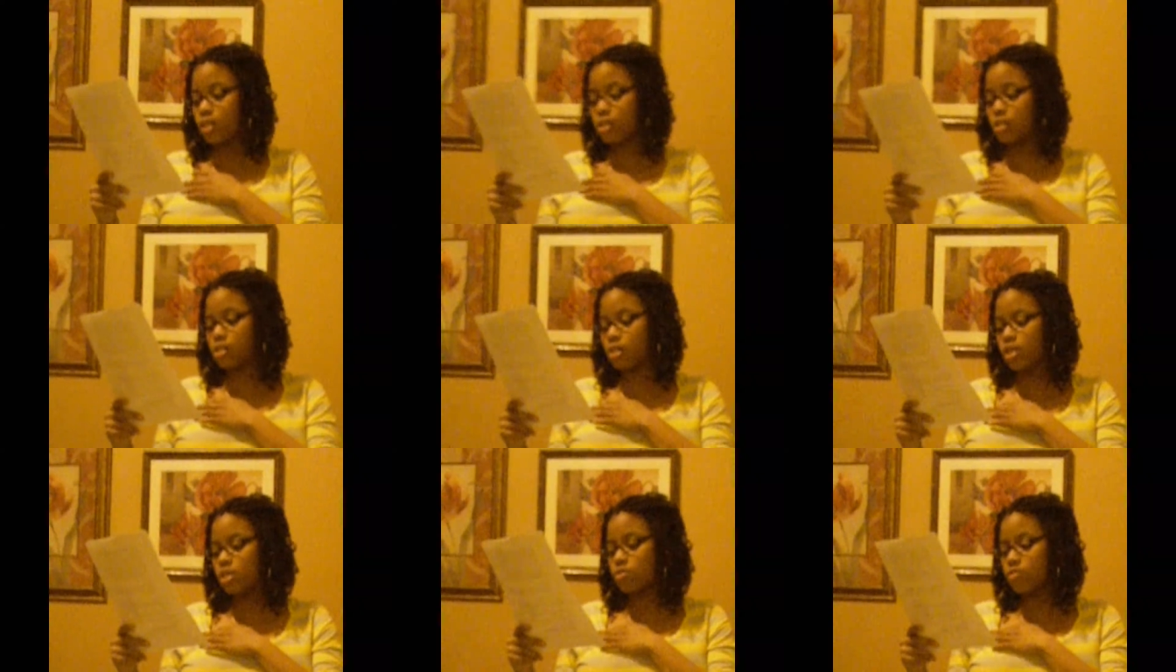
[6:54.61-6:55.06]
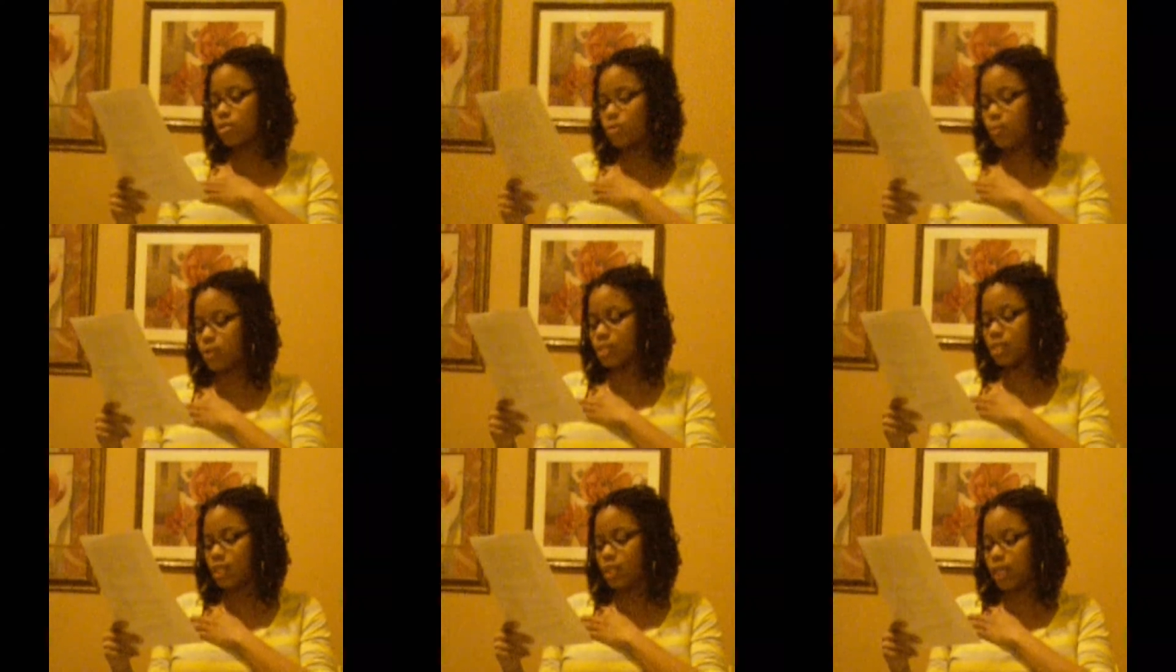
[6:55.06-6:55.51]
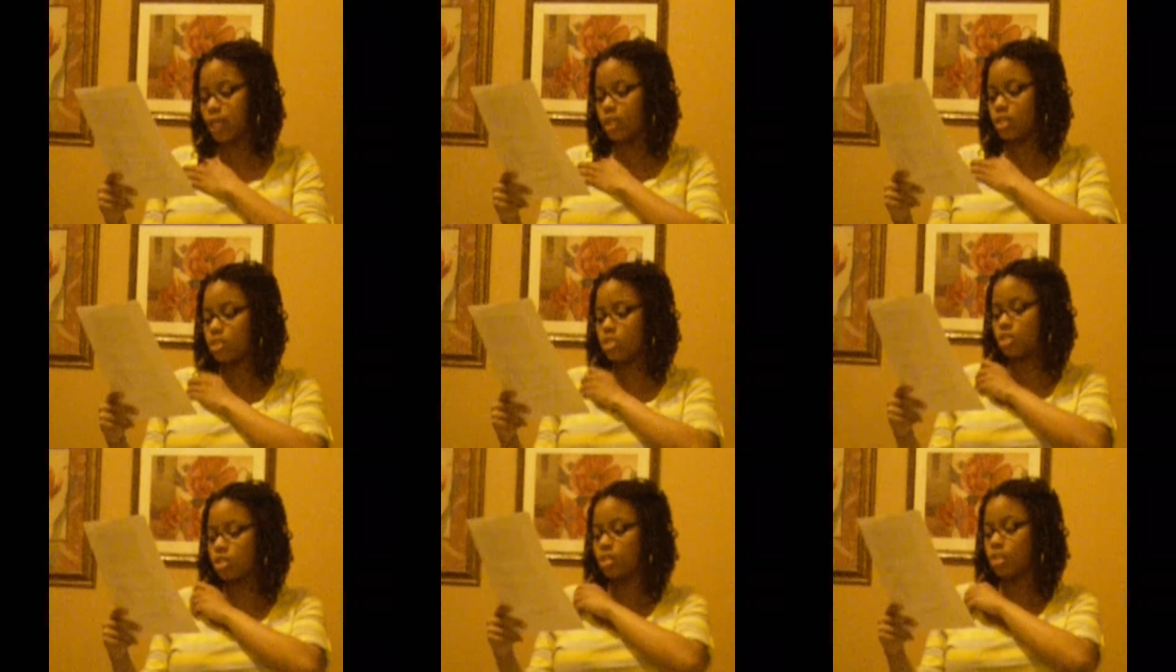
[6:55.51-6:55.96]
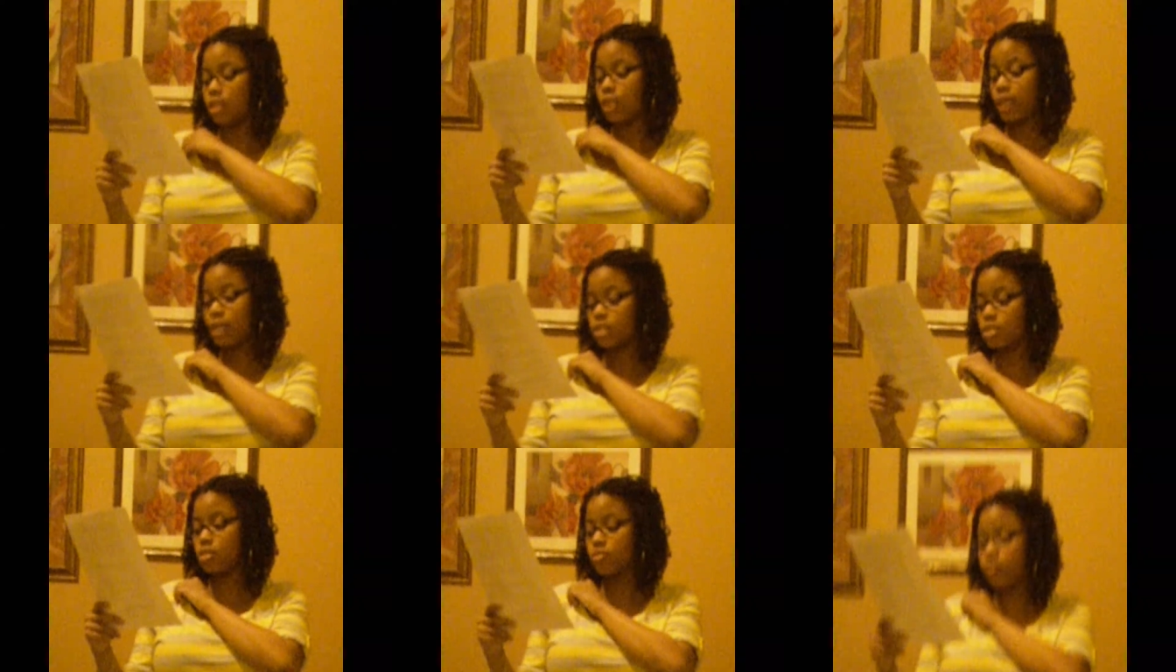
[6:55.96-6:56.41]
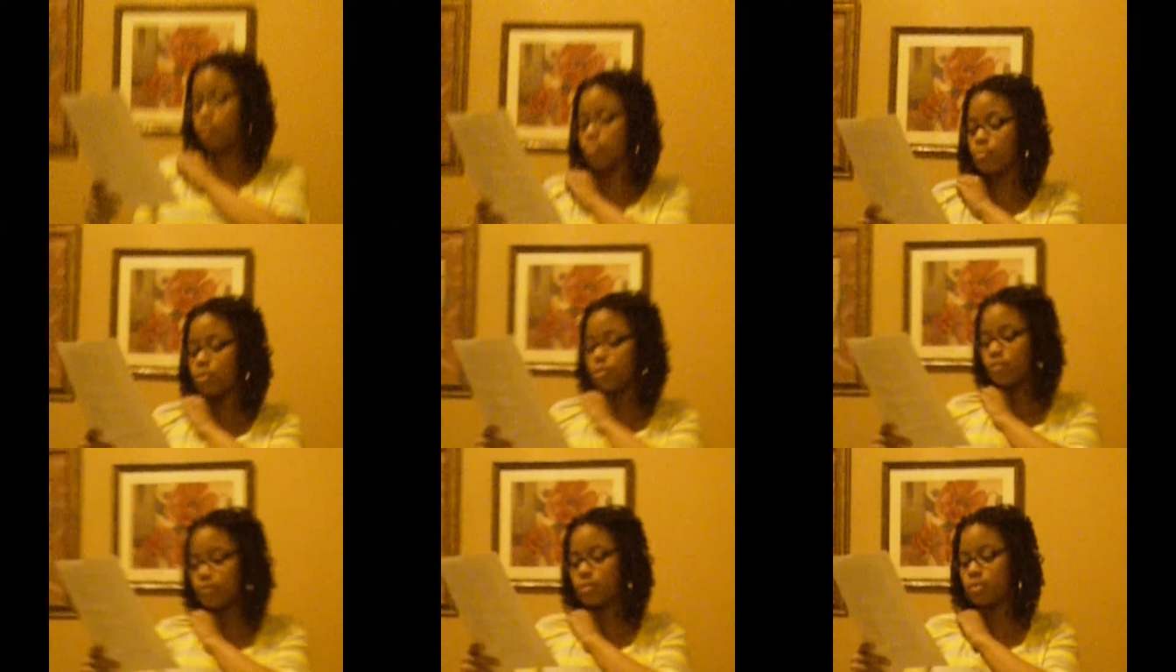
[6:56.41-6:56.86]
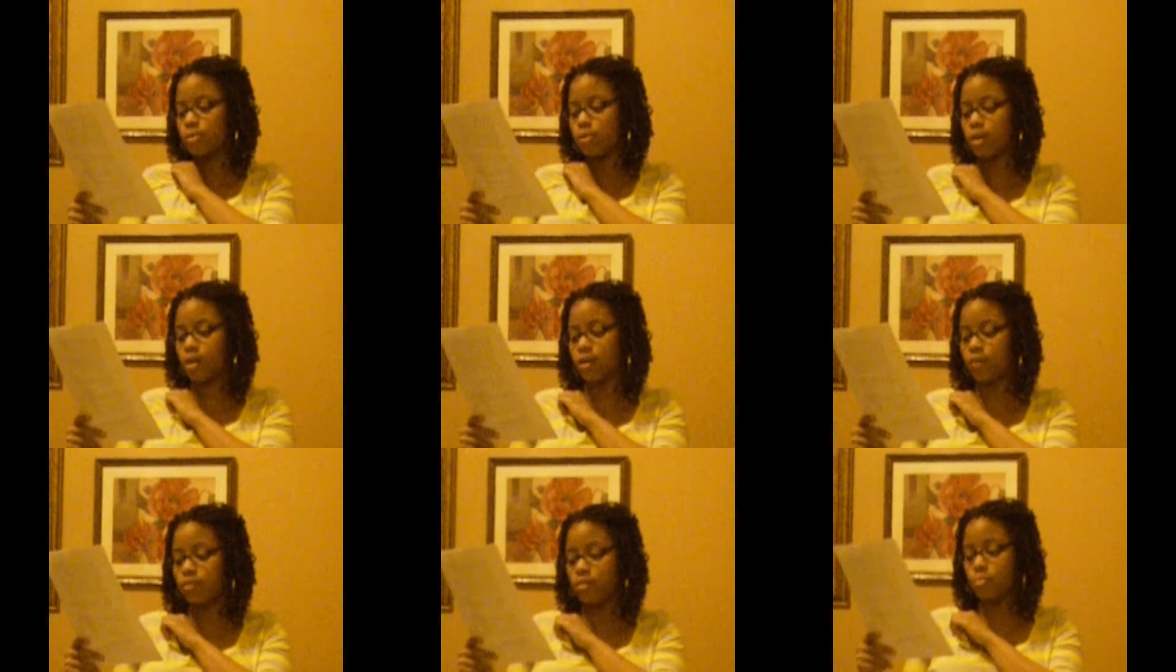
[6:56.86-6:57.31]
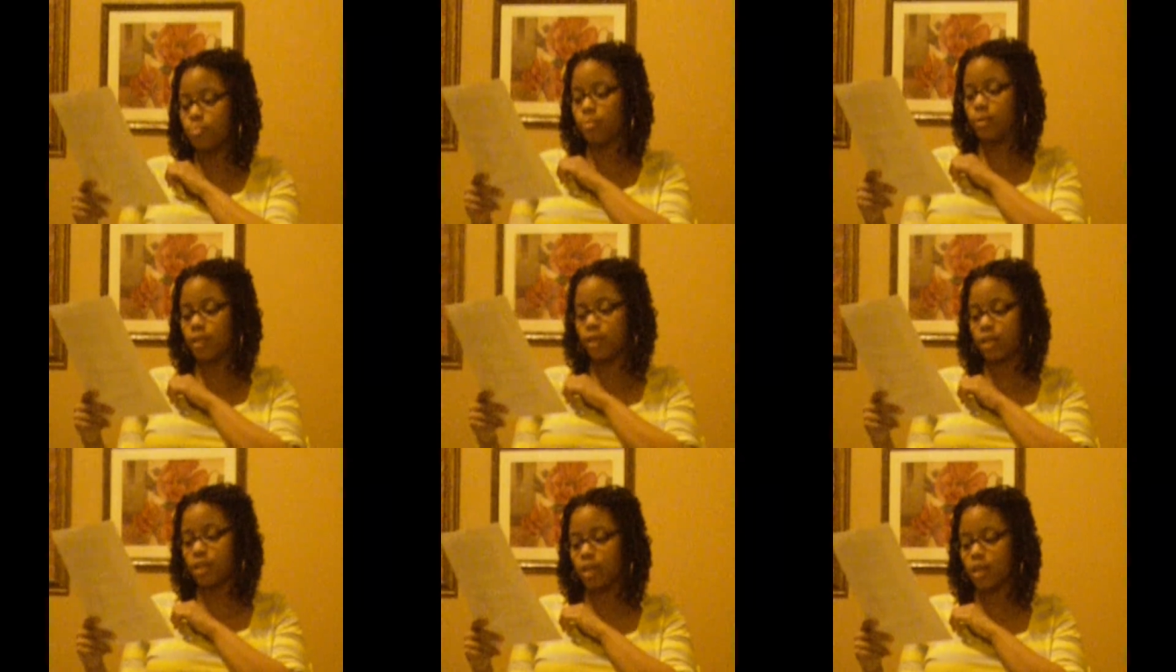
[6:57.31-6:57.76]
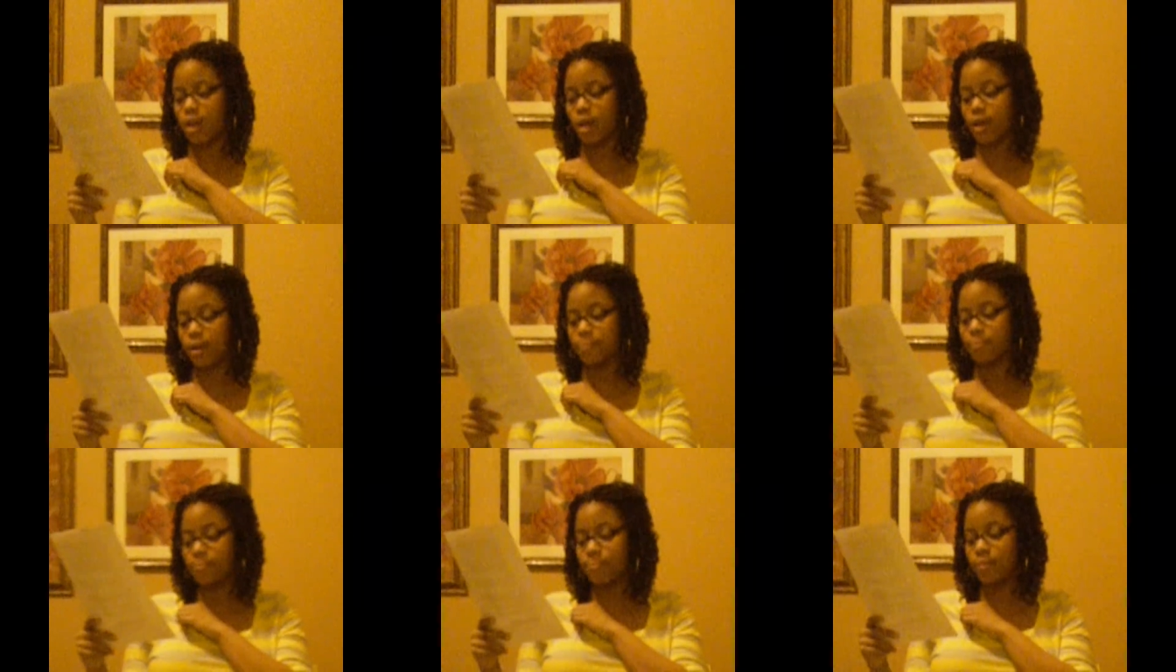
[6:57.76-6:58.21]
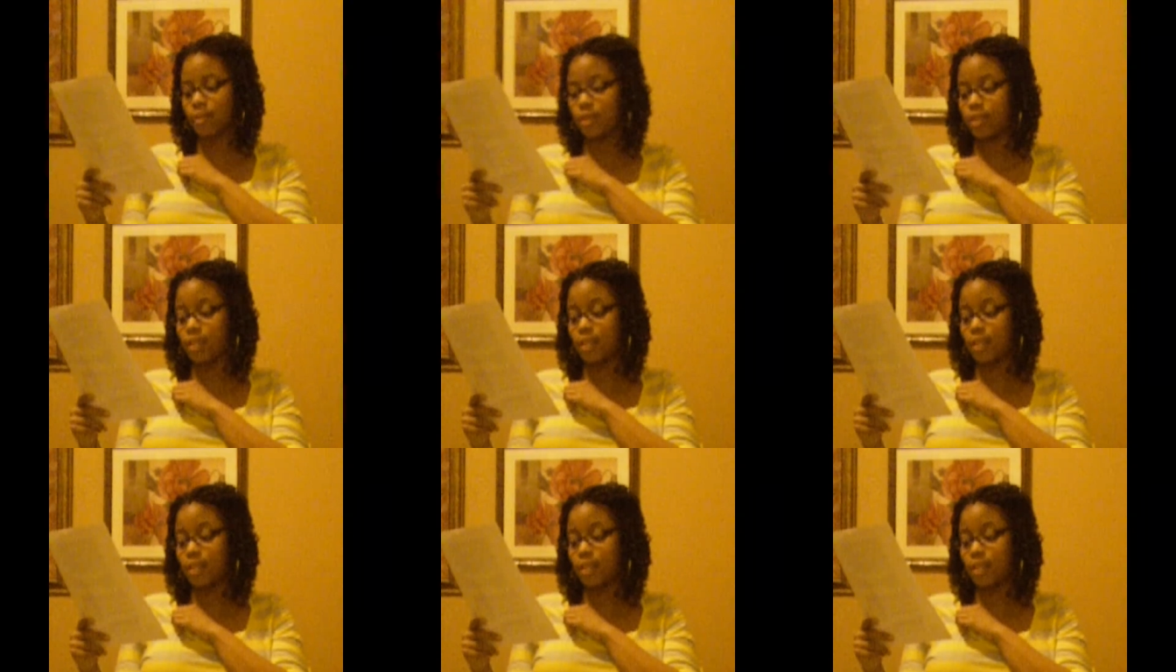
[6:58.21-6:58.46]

The surgery was a laser removal of the blood clot.